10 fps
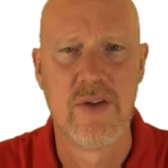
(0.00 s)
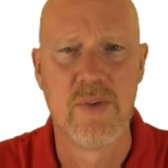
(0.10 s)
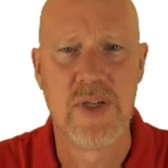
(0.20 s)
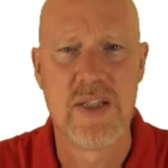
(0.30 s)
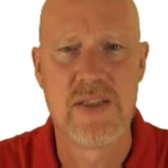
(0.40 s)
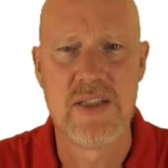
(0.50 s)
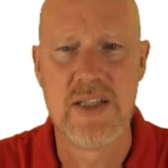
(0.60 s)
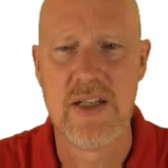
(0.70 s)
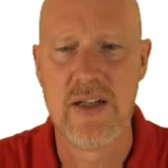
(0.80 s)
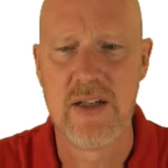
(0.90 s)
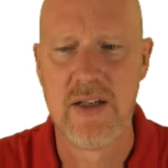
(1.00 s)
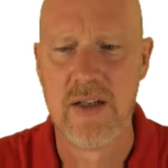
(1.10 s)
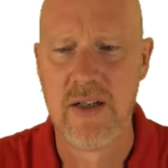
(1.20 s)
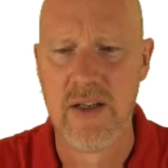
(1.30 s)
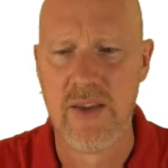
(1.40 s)
we can see here
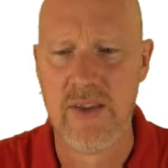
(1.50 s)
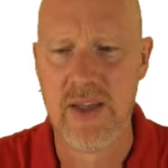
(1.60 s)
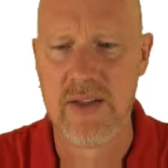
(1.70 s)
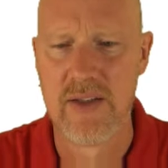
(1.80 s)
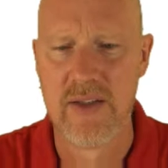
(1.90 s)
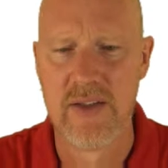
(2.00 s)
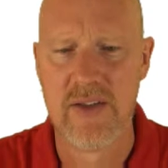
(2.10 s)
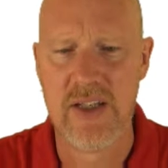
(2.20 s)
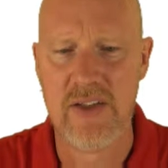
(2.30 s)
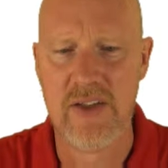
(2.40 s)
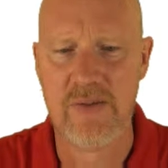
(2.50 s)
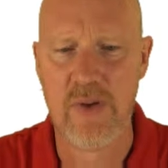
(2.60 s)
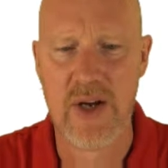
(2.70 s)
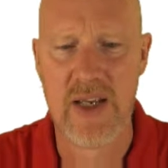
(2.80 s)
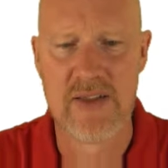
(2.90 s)
that
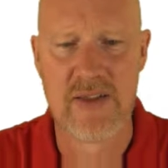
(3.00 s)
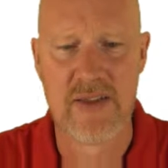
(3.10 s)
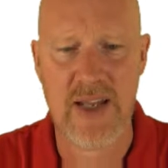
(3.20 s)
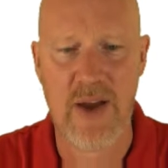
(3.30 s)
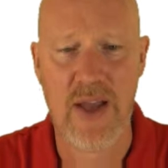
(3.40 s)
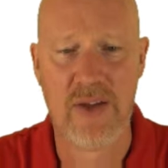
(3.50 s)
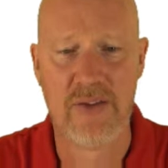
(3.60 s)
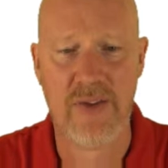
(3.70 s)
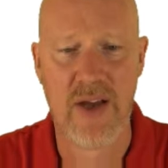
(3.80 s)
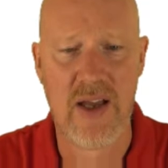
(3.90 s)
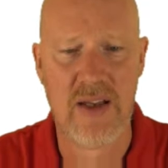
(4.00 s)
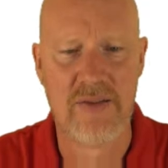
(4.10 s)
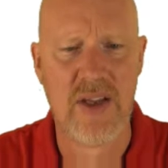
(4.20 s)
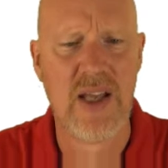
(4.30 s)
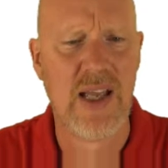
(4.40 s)
TC4S now has
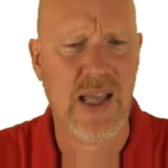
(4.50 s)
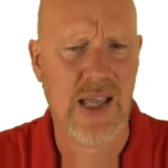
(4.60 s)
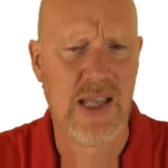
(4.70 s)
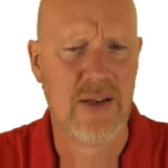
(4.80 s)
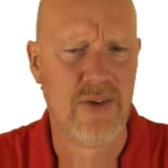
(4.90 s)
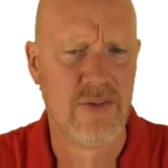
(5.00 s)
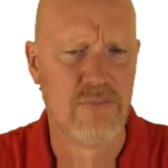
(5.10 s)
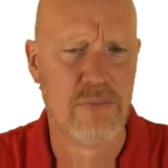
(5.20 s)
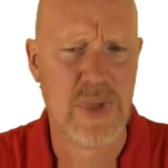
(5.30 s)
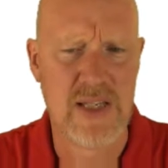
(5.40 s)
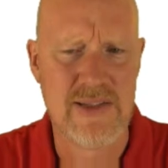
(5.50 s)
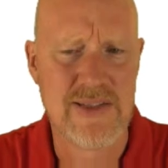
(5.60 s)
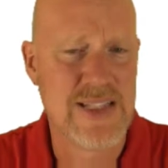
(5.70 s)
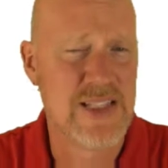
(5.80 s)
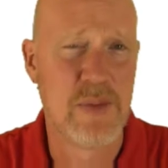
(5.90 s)
5, and because
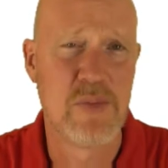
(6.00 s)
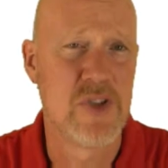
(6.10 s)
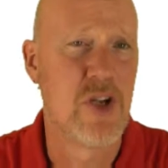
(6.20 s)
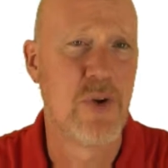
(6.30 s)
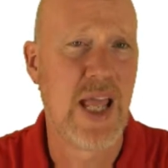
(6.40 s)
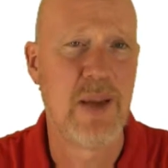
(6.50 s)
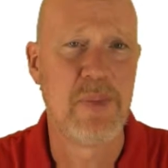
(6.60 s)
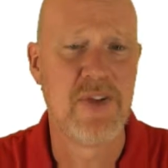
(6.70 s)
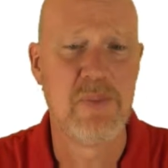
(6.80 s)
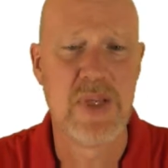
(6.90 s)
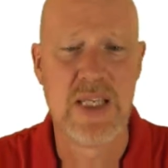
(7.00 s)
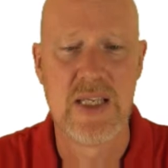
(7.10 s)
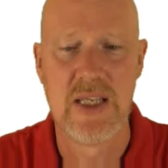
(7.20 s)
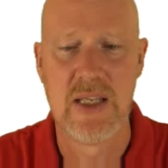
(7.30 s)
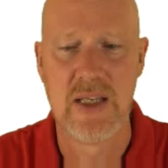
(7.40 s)
these numbers don't happen to be
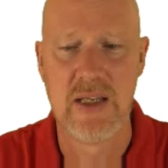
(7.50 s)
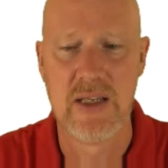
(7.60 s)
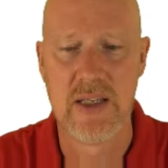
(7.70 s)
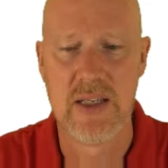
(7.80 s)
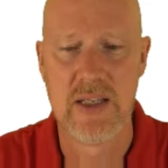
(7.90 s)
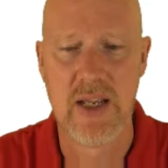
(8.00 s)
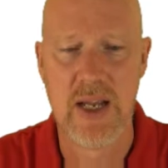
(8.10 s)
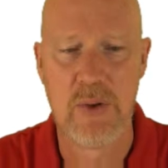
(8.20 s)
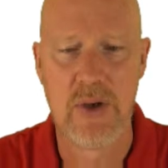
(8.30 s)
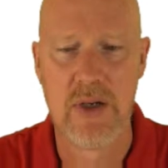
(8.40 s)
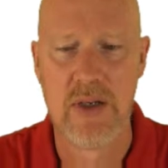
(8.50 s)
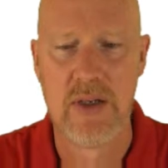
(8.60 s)
in our